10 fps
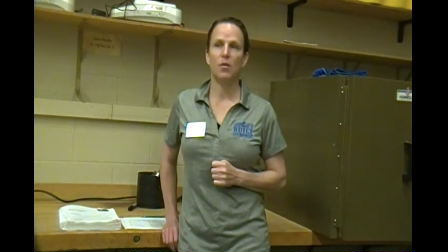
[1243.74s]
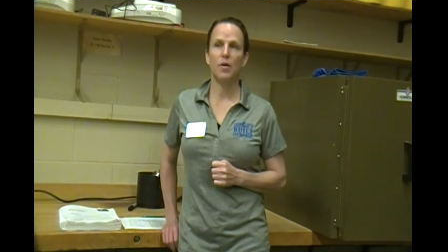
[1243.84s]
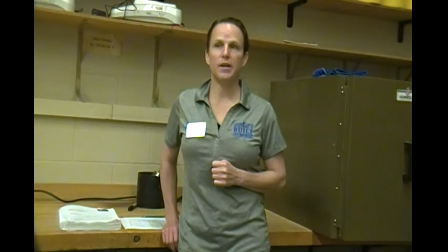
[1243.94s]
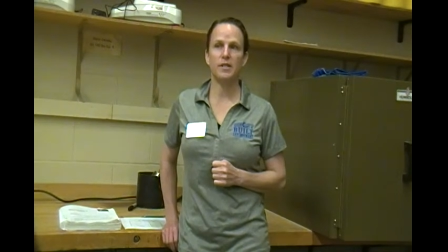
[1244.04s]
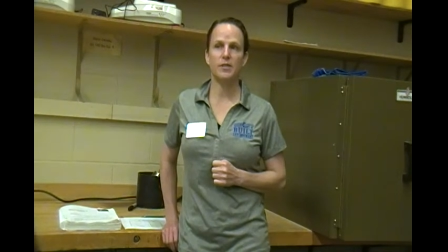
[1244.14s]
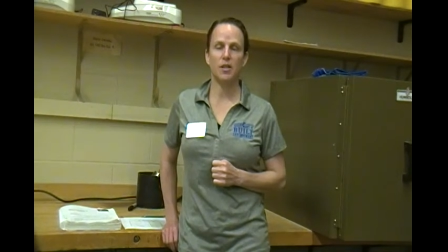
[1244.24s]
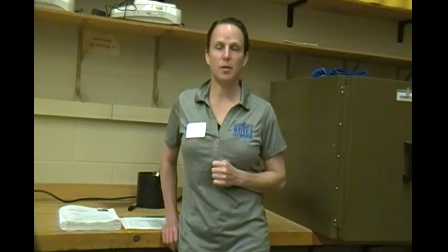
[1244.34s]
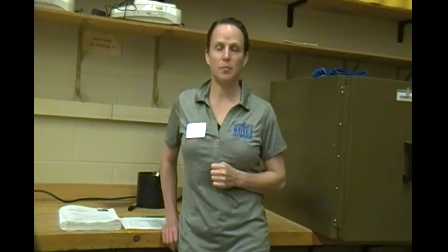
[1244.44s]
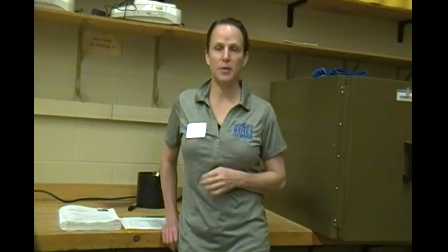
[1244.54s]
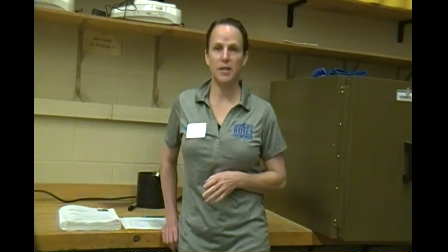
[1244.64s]
or is
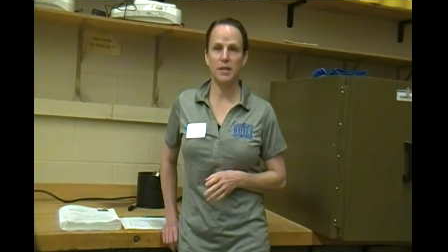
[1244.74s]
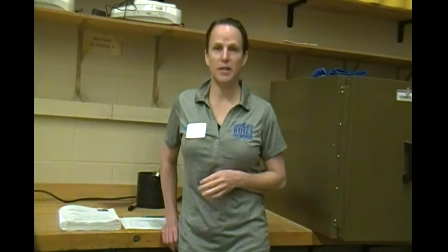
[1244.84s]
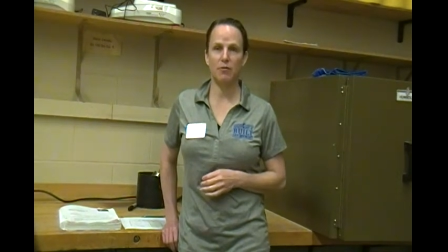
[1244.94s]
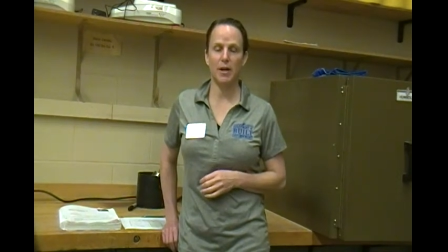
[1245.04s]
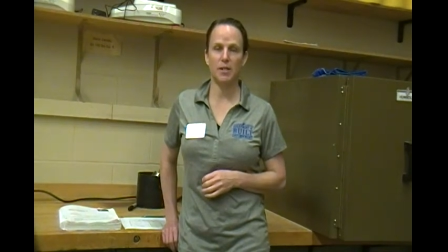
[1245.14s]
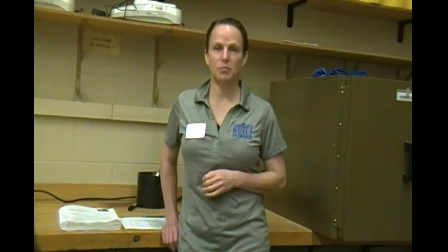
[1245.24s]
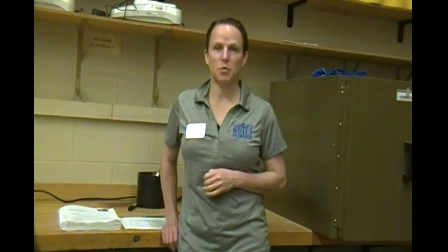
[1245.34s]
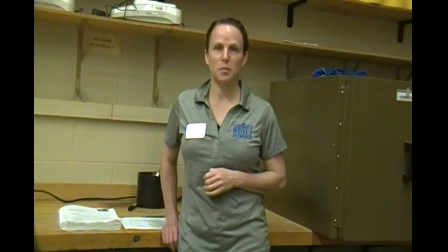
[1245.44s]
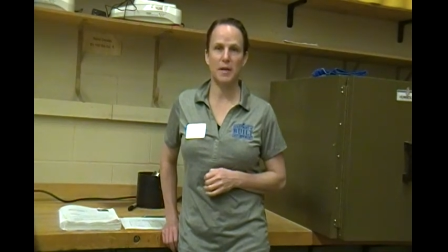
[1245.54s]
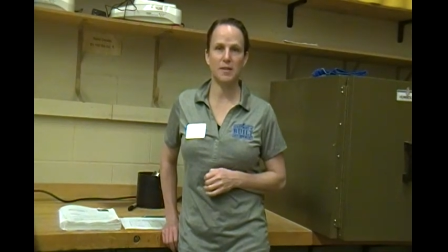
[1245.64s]
completely
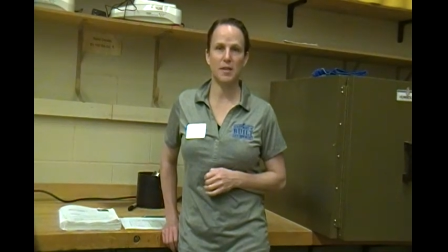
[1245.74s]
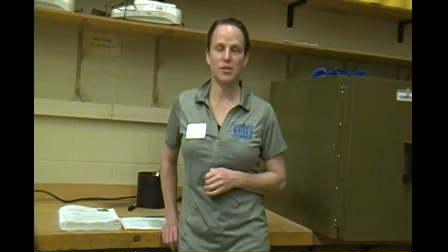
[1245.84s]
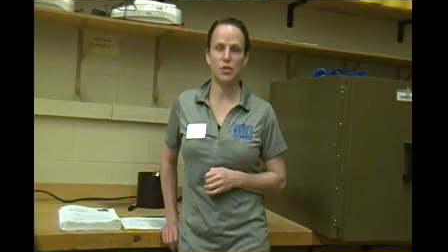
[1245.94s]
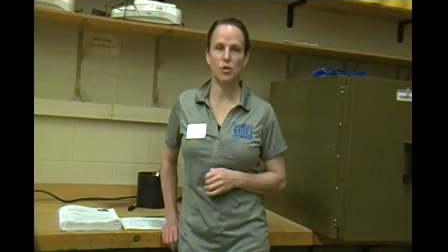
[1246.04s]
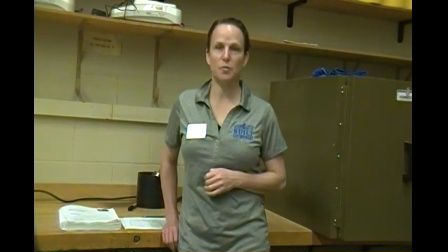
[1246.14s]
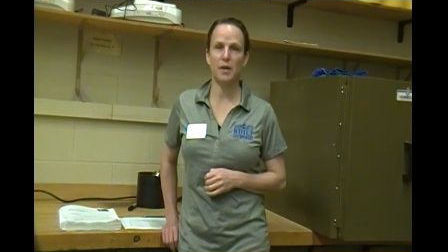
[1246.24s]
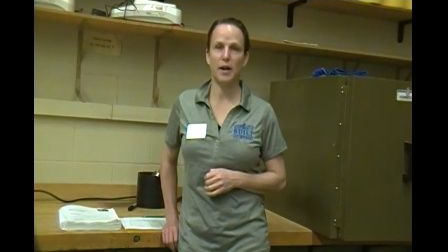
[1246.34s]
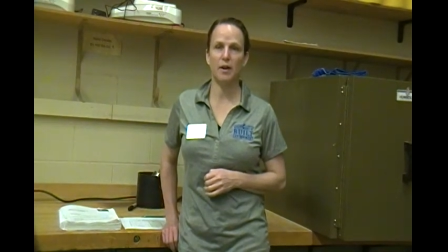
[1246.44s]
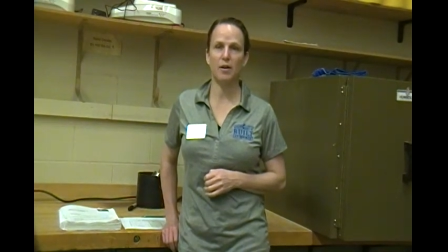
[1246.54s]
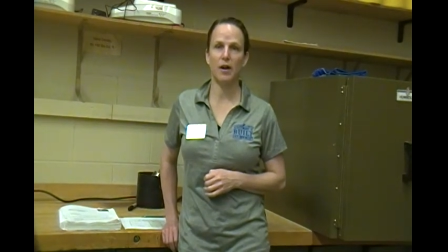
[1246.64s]
correctable because it's human
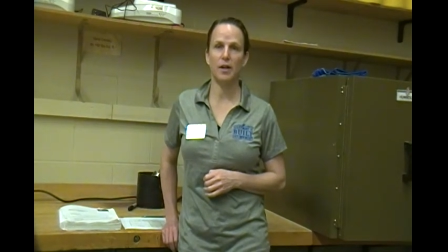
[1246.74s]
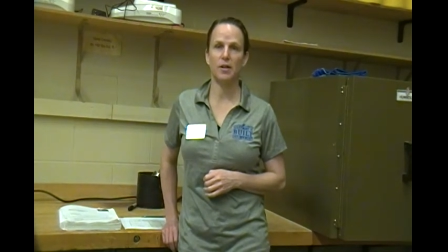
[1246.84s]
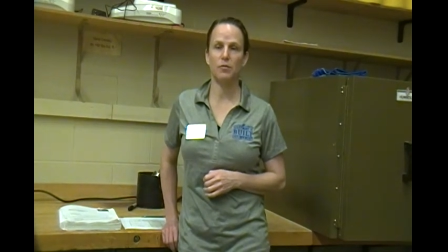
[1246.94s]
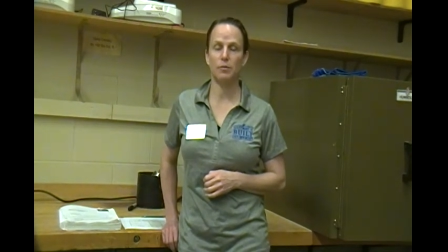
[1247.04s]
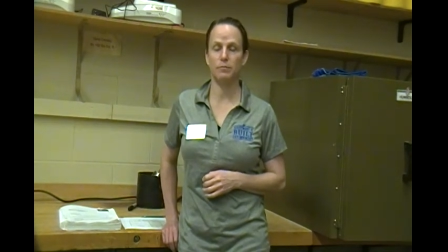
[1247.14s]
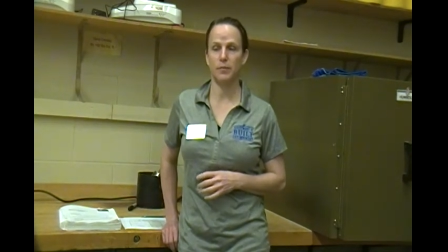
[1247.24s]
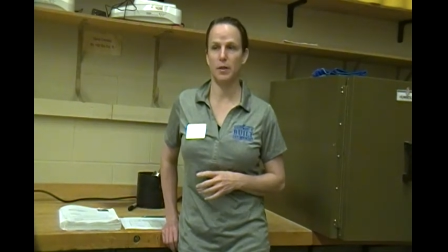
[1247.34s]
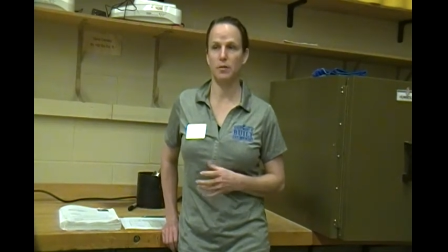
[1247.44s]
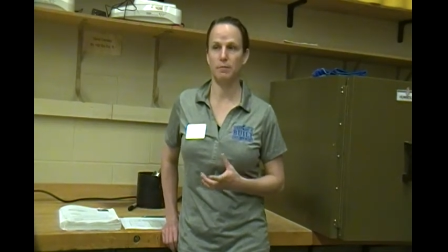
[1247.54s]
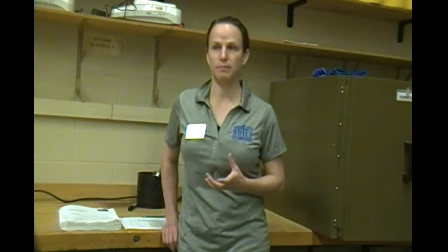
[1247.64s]
error
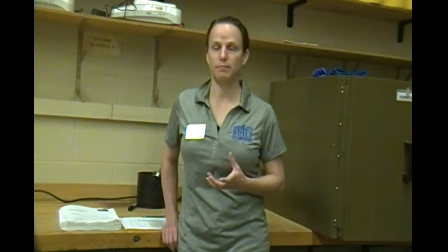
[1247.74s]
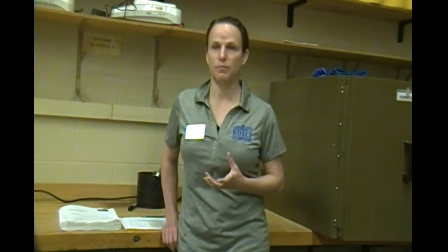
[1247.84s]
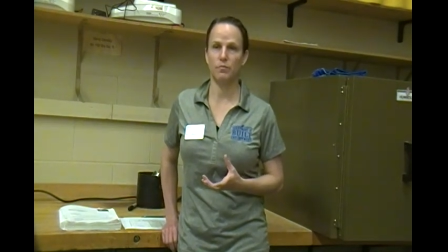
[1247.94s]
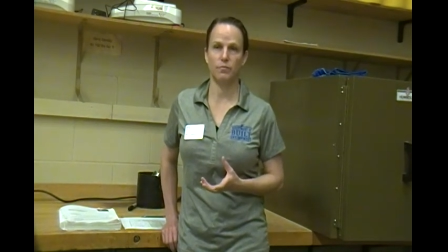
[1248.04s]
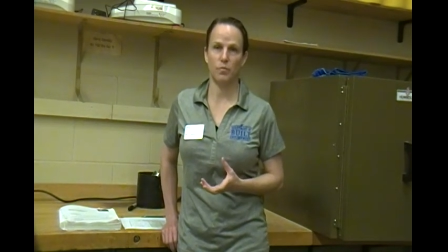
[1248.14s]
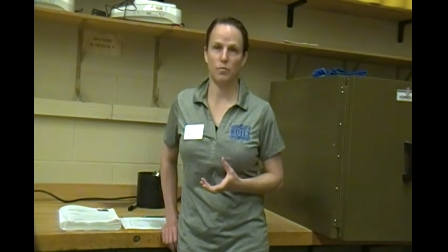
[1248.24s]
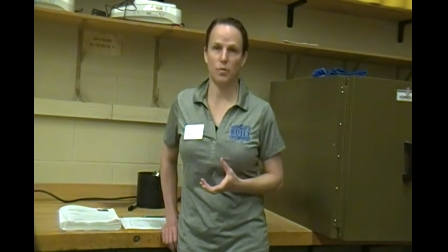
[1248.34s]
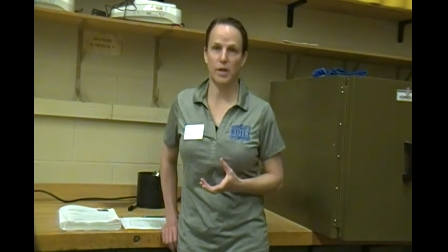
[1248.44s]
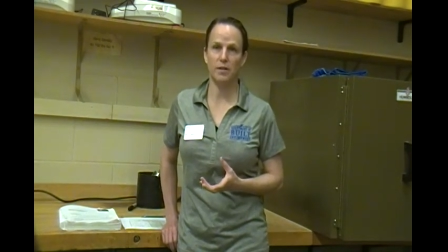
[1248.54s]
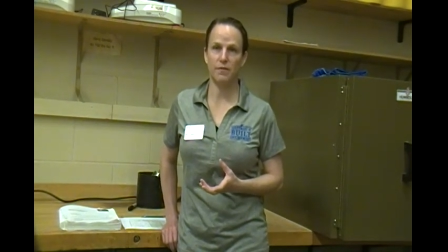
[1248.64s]
and
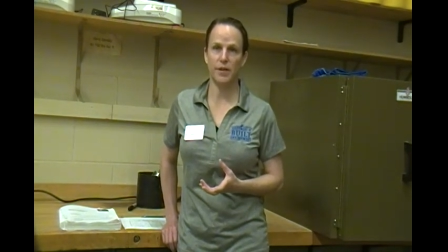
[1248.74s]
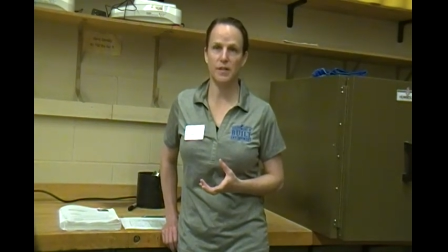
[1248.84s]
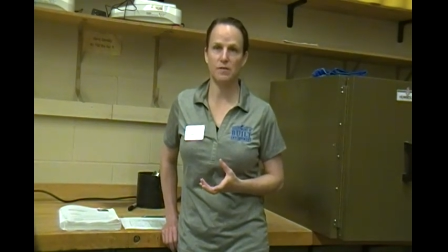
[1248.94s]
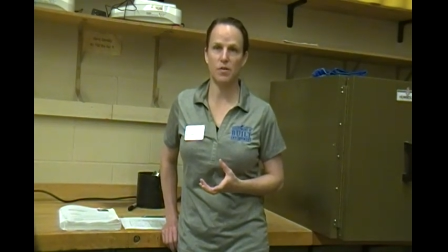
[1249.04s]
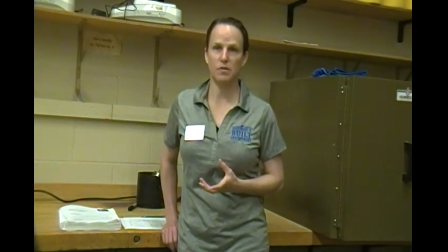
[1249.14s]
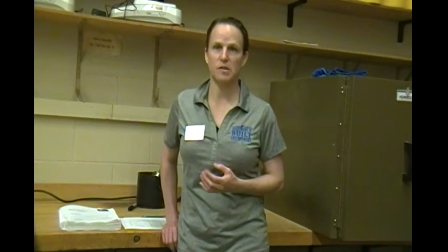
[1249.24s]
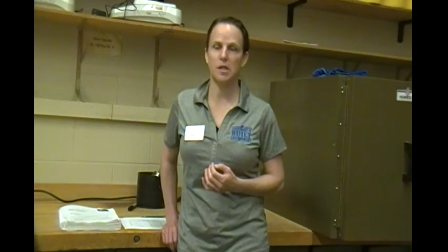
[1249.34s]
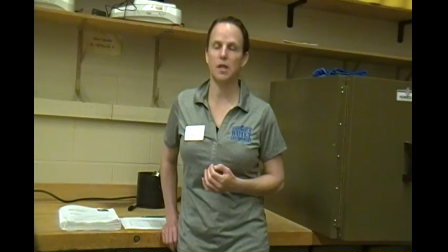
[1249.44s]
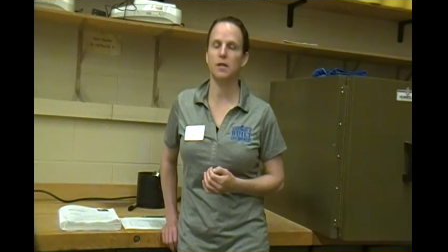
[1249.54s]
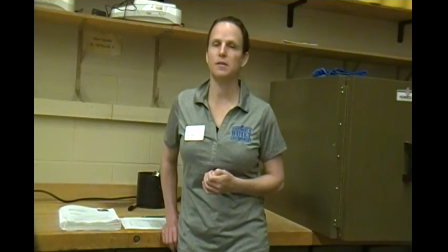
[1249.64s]
we can fix those
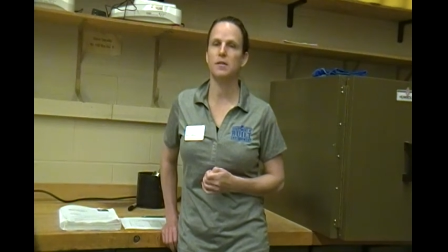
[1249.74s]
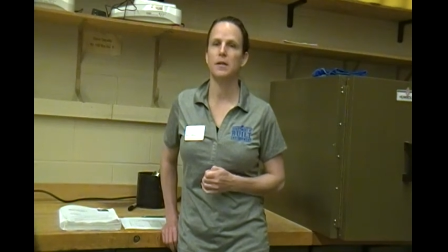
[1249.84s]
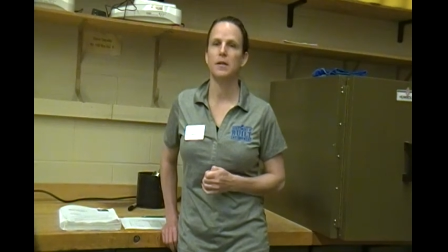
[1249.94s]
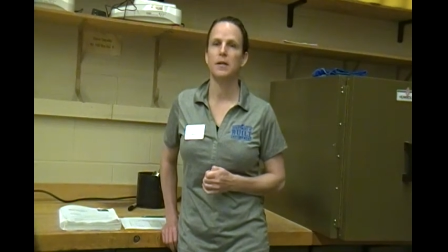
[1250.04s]
things